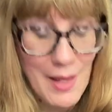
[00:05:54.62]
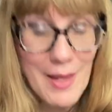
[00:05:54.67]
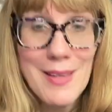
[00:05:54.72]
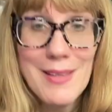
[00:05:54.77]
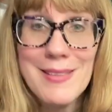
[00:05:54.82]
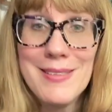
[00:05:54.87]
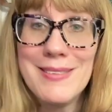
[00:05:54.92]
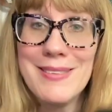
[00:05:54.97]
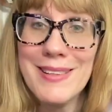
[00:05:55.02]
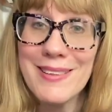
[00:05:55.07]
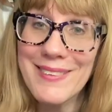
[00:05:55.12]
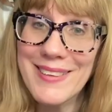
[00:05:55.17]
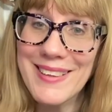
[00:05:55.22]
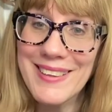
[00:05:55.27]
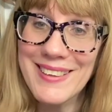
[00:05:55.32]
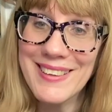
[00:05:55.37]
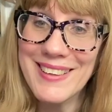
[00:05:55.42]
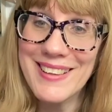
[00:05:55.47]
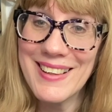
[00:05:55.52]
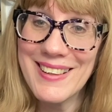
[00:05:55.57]

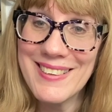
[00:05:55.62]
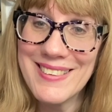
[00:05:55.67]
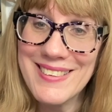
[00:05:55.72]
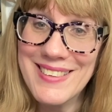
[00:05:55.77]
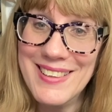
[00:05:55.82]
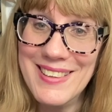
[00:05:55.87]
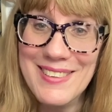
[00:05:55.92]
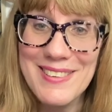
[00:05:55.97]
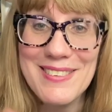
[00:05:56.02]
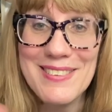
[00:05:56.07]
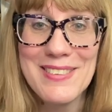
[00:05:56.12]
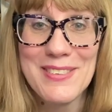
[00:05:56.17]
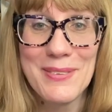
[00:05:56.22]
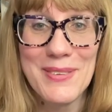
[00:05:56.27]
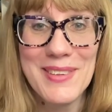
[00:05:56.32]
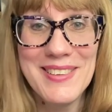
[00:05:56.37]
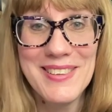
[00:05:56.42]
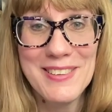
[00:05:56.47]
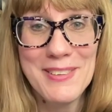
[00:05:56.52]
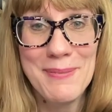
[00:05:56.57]
Cereal and cartoons.
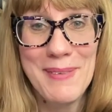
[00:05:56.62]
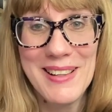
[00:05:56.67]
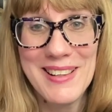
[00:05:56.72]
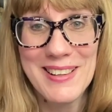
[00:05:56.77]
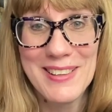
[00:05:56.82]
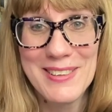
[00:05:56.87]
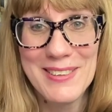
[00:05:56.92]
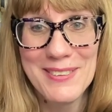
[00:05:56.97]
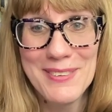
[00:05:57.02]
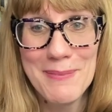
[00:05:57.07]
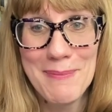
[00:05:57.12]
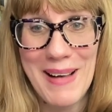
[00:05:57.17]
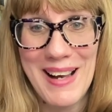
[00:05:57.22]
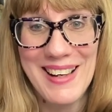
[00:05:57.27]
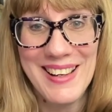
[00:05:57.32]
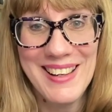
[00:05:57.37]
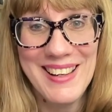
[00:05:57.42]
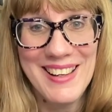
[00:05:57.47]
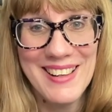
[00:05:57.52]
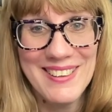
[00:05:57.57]
Wouldn't this make a cool
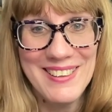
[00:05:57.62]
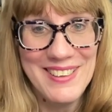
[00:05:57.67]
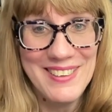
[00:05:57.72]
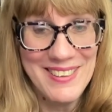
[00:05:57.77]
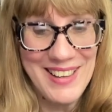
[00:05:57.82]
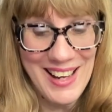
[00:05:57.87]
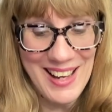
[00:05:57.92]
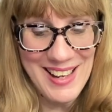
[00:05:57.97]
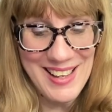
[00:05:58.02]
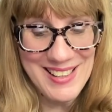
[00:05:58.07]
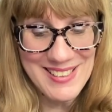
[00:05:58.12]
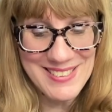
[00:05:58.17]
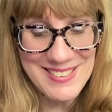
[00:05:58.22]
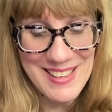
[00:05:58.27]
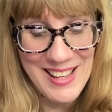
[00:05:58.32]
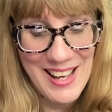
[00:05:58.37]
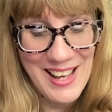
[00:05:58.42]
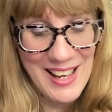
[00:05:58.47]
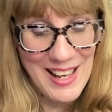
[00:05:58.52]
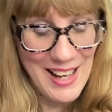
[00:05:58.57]
body care, you guys?
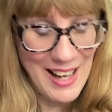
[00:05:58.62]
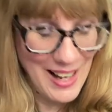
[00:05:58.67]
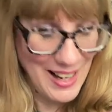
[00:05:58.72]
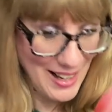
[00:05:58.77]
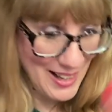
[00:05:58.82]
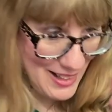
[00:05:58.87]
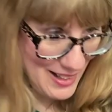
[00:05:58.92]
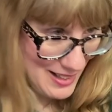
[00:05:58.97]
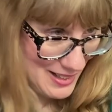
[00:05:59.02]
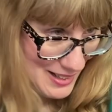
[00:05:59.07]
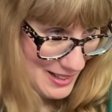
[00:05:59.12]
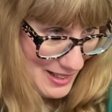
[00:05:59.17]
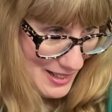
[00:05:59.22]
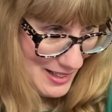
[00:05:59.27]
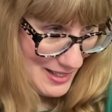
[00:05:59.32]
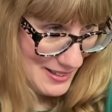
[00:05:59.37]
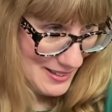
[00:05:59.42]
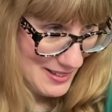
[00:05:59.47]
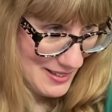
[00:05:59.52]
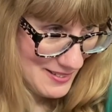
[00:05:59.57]

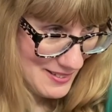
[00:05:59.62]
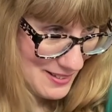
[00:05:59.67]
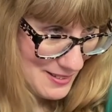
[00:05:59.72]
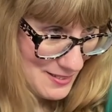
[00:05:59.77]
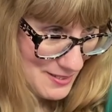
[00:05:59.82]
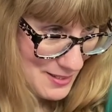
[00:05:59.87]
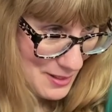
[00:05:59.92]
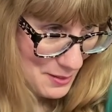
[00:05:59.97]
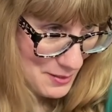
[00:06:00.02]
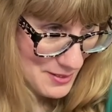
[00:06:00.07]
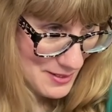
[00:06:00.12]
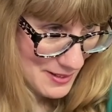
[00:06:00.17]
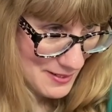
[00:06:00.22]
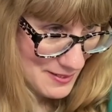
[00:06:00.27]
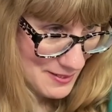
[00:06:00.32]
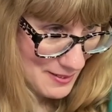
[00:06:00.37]
This is toasted